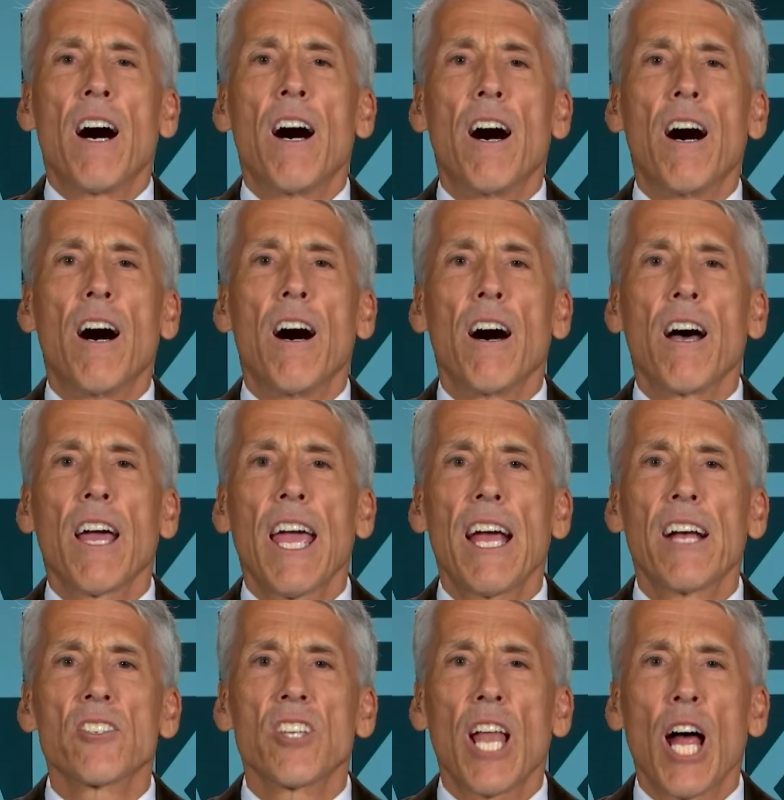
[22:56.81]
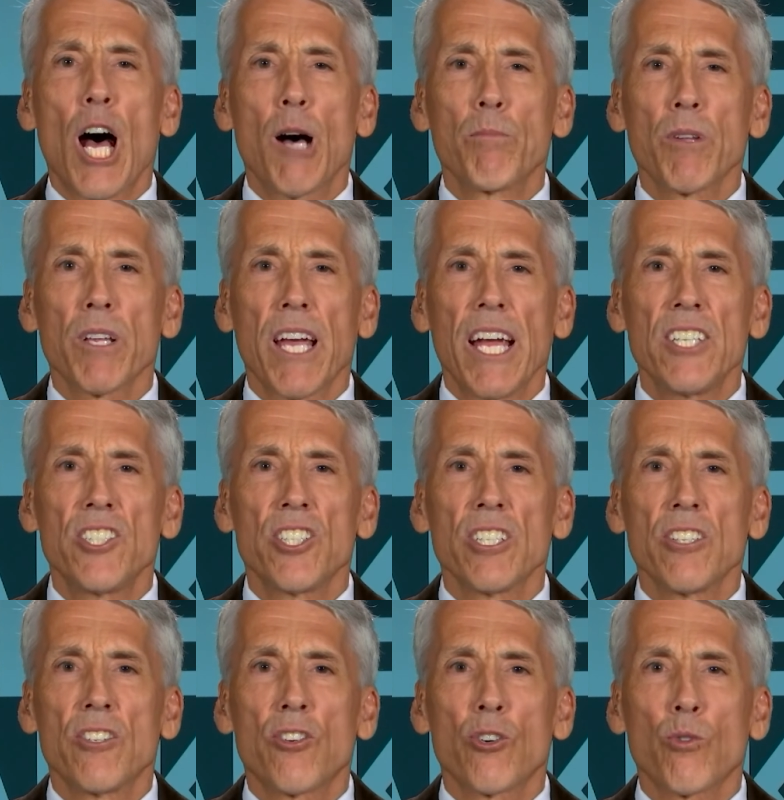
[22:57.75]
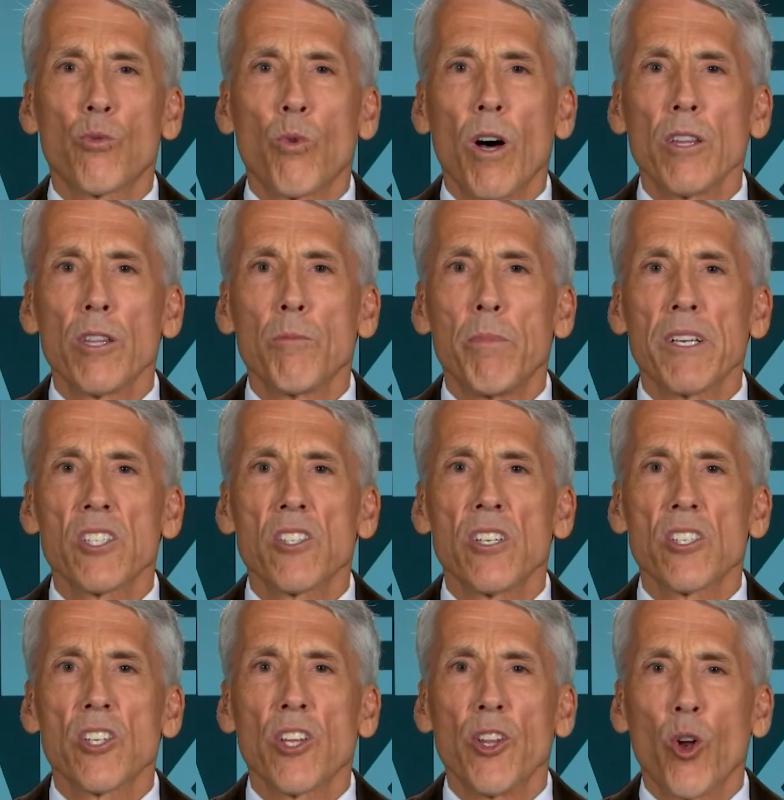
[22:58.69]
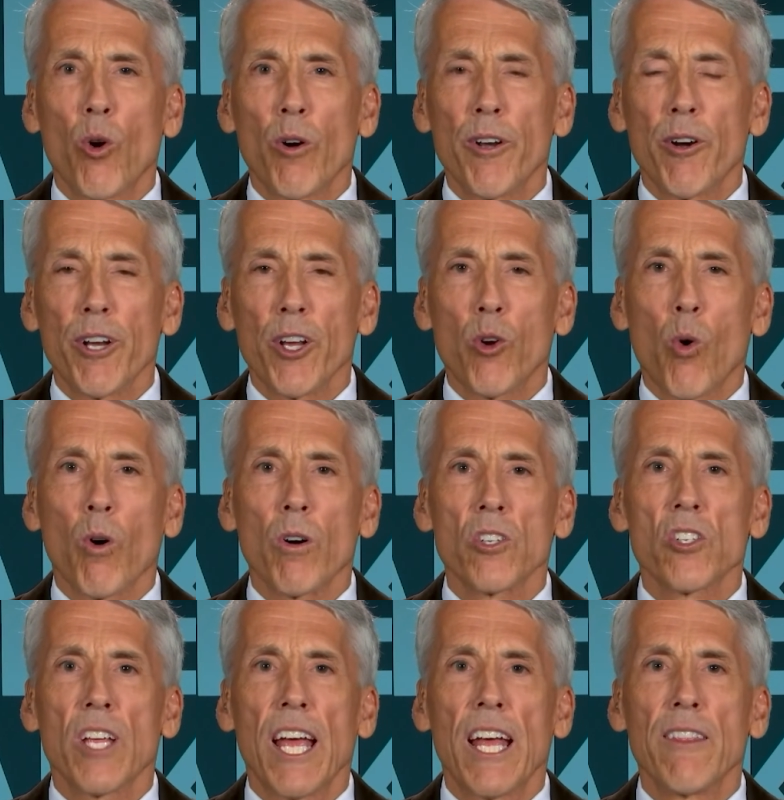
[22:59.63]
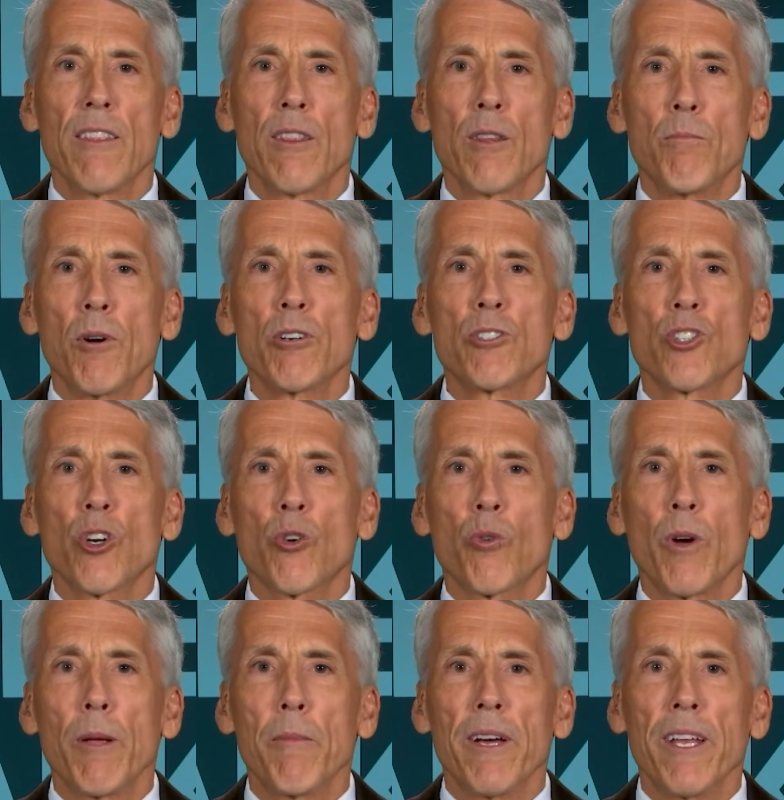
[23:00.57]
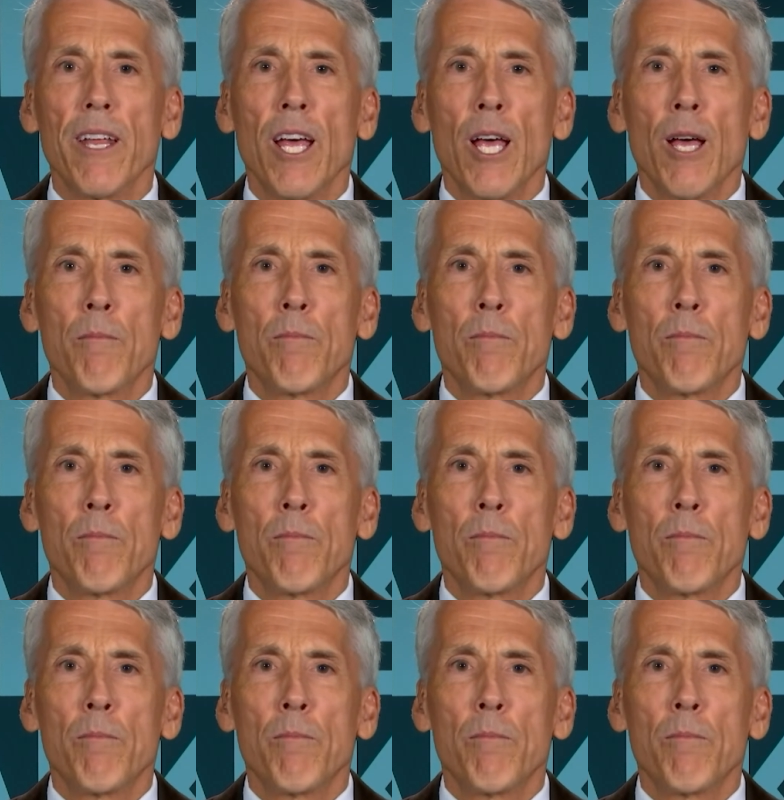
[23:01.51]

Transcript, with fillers: uh, has an obligation to run the business in the ordinary course. And the merger agreement